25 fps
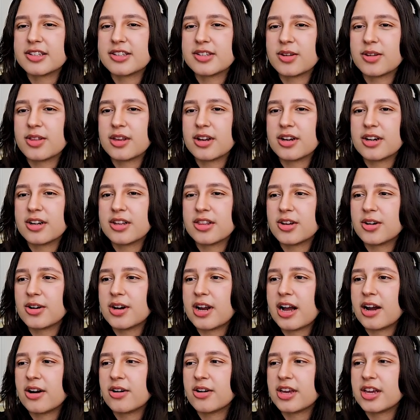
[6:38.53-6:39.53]
so
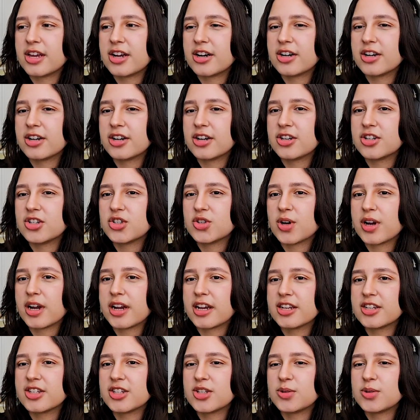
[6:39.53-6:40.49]
they're out here trying